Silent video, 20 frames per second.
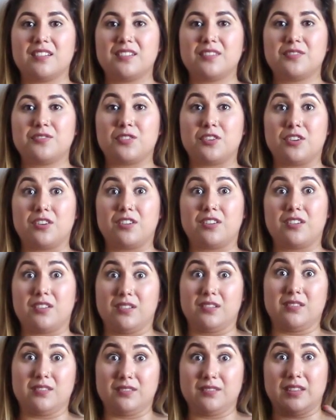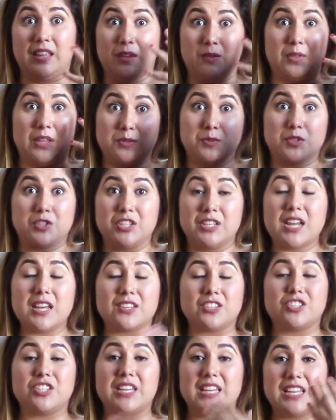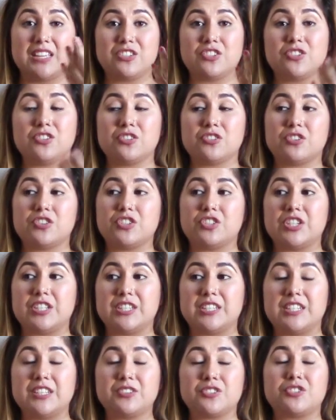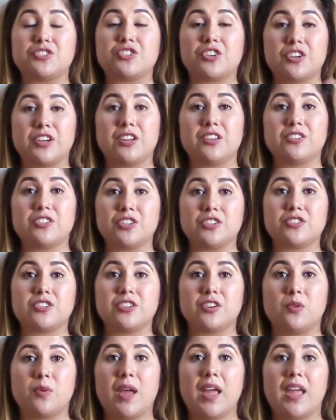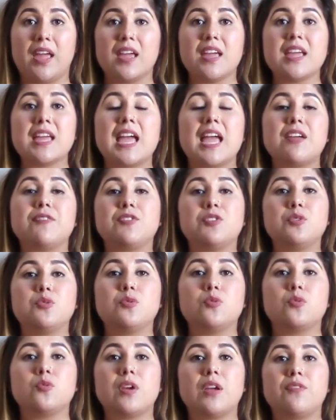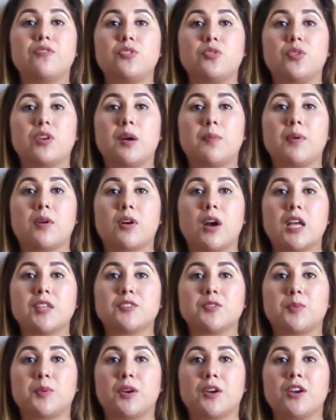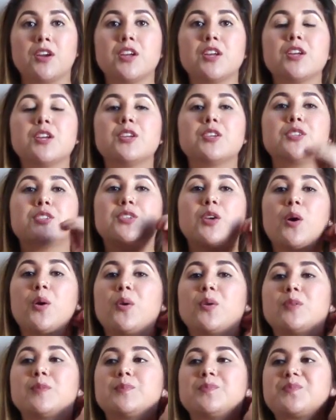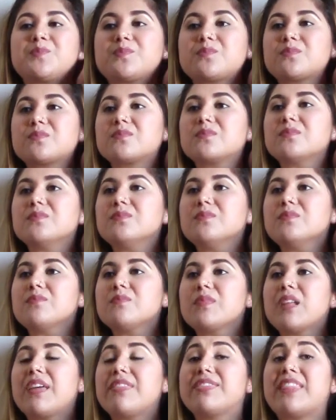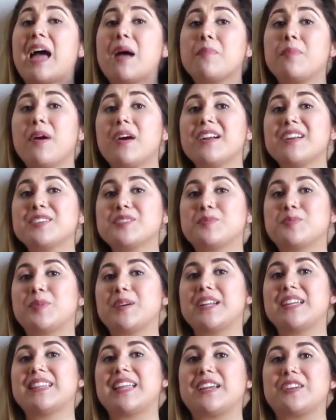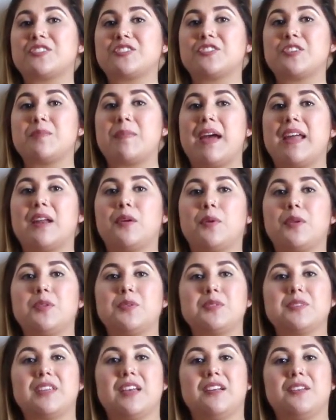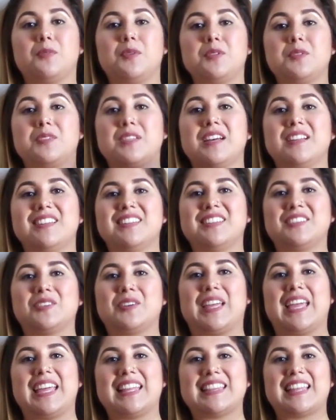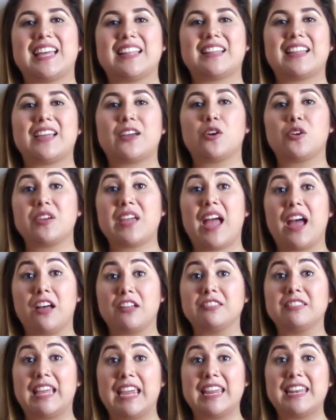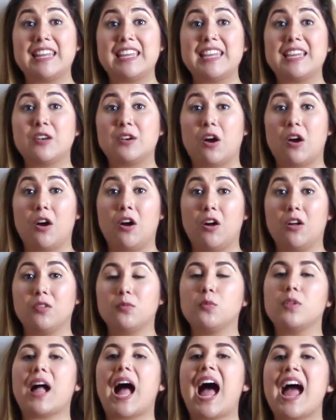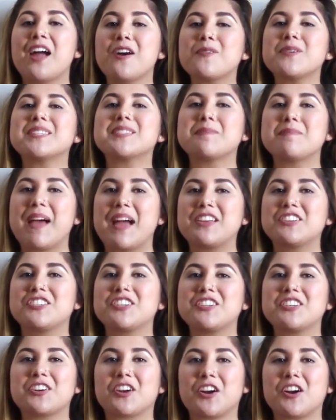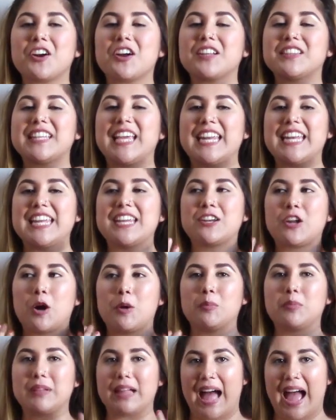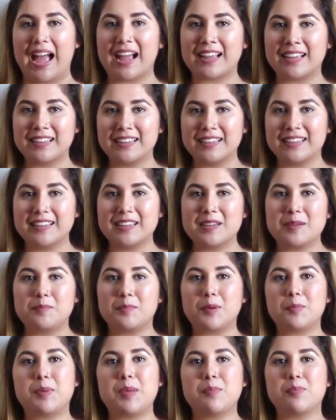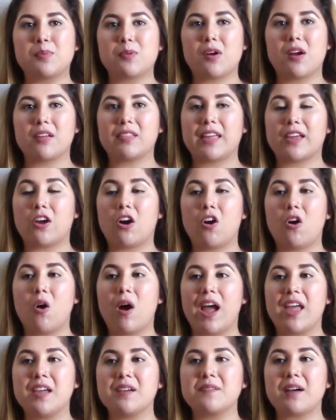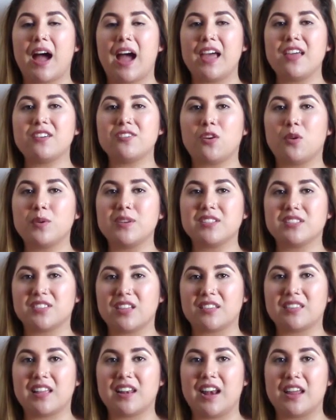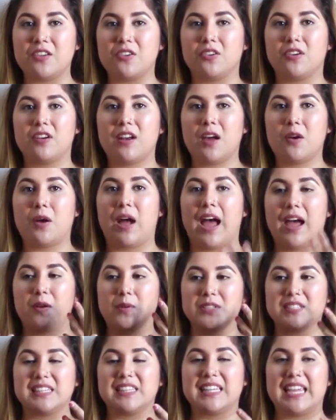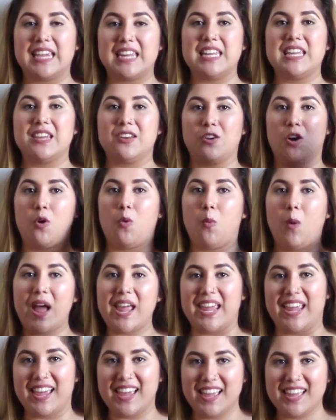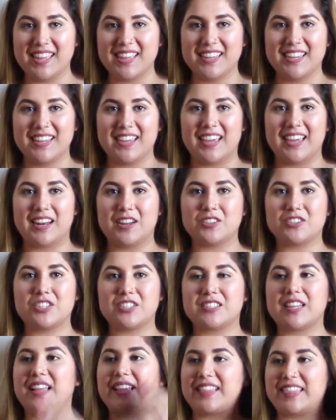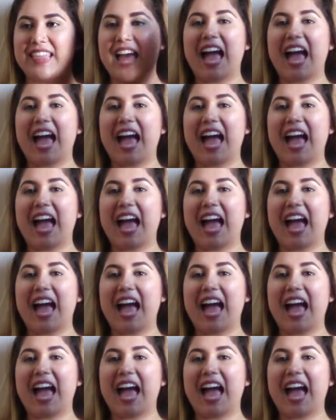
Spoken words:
that's what she does. She eats children, she steals children away if you come across from her. So that part is pretty like traumatic when you tell a little kid that, like, oh yeah, a lady in all, well, I always imagined her a lady in all black, but people are like, oh, I had always thought that La Llorona was a lady in all white, and I was just like,